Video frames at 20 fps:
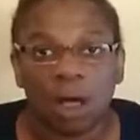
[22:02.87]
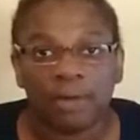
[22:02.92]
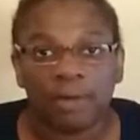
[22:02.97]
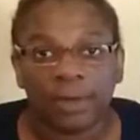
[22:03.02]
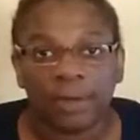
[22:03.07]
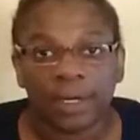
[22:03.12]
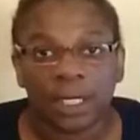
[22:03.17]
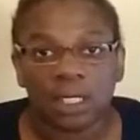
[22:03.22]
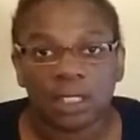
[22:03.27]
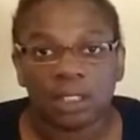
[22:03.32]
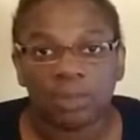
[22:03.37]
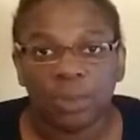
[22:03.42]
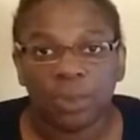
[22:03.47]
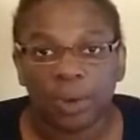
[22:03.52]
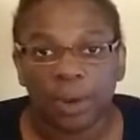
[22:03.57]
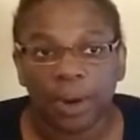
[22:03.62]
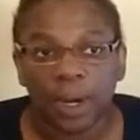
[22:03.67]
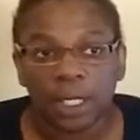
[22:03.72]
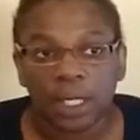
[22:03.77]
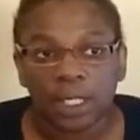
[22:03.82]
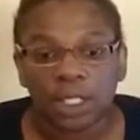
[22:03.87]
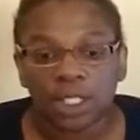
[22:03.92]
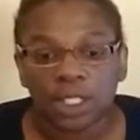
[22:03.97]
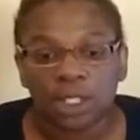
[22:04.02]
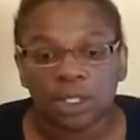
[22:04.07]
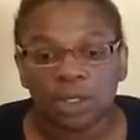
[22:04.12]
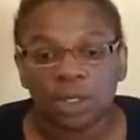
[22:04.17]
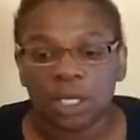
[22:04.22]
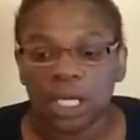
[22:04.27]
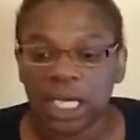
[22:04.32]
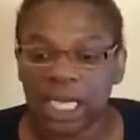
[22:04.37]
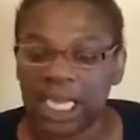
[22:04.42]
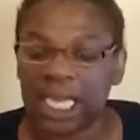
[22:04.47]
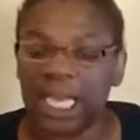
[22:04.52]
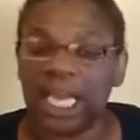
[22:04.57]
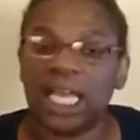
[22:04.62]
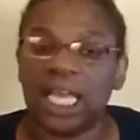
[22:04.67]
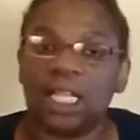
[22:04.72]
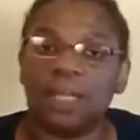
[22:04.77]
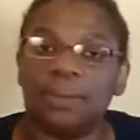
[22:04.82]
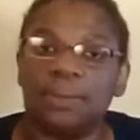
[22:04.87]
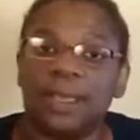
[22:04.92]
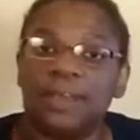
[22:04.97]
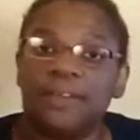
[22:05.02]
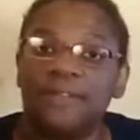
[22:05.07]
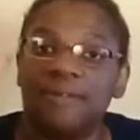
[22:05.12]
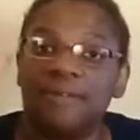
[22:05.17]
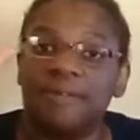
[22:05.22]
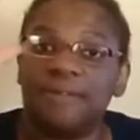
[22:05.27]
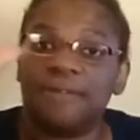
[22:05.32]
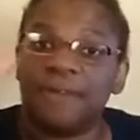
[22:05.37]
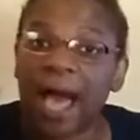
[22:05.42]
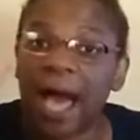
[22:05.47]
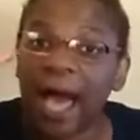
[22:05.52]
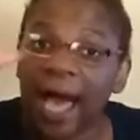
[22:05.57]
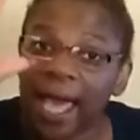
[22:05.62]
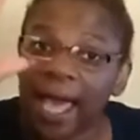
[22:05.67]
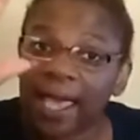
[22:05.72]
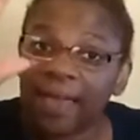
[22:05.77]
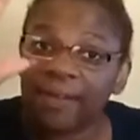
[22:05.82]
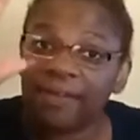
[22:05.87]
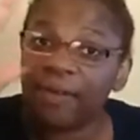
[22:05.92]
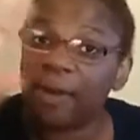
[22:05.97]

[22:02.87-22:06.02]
on his porch. He handed me five.